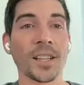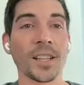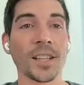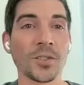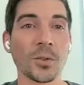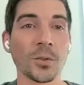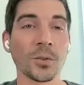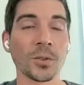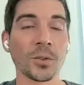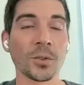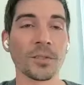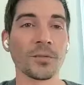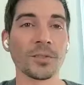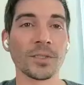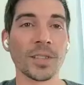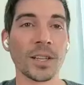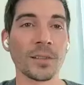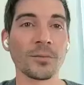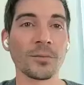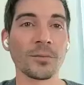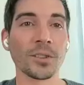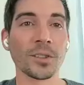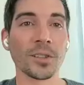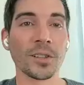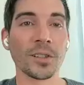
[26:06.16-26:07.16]
that's the only
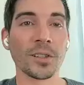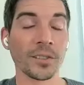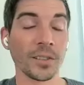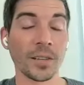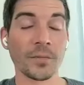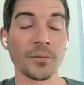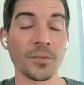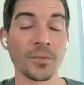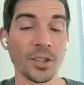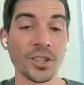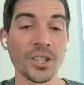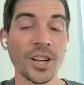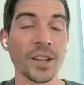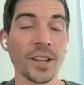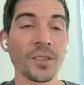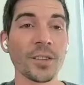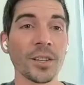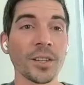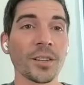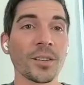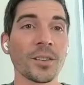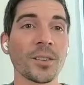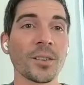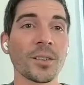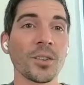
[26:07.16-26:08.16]
leverage. I
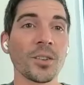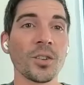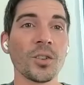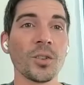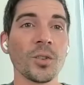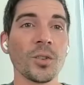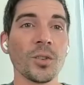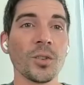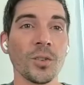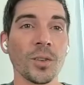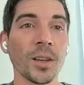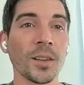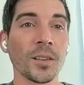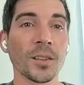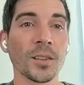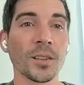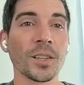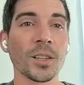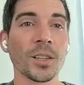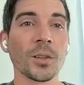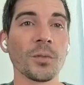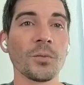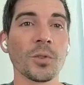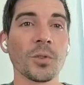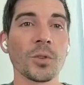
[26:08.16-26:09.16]
think
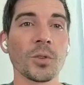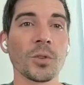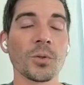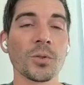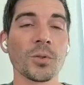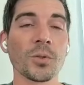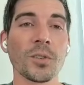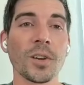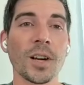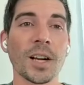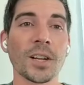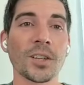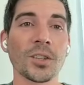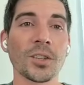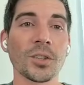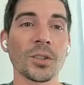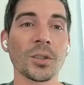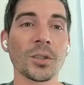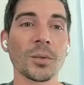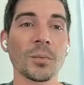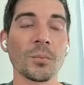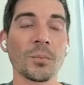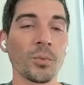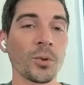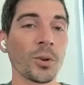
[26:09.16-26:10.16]
individuals are
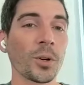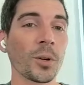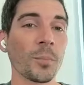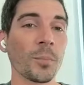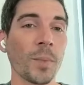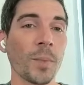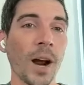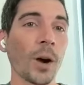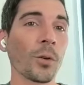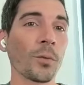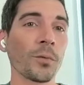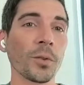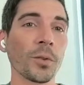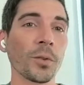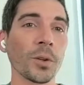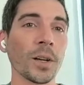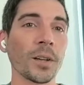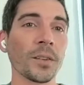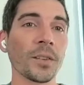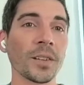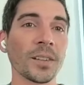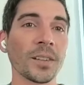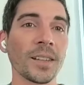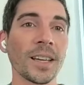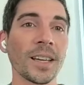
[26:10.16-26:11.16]
actually pretty powerful.
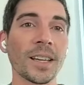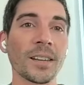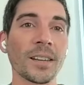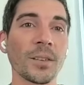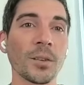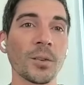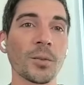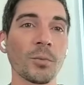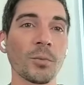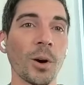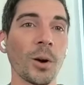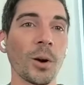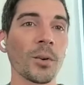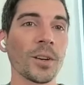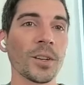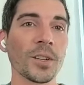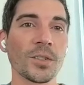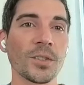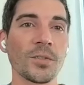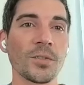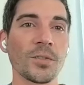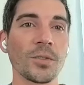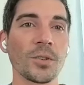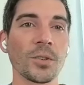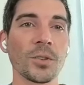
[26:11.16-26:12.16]
I think that throughout
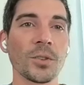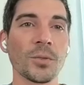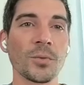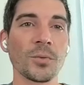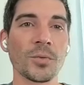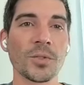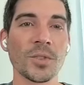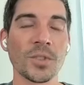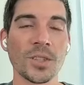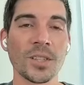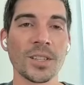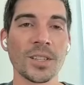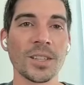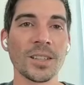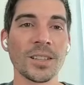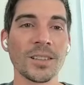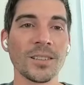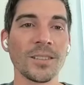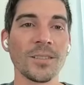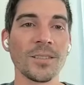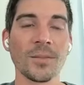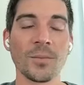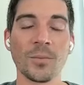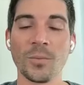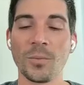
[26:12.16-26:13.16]
history, you've
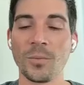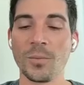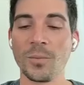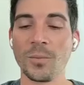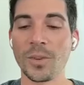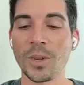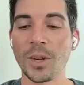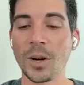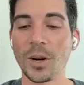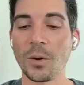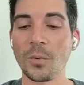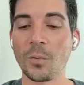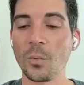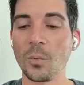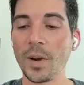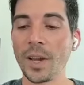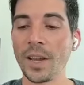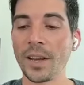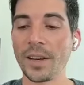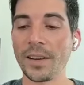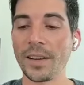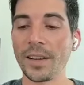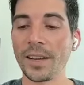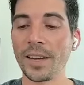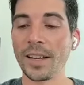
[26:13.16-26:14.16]
seen,
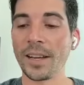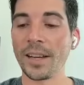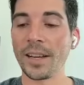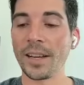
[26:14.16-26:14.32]
when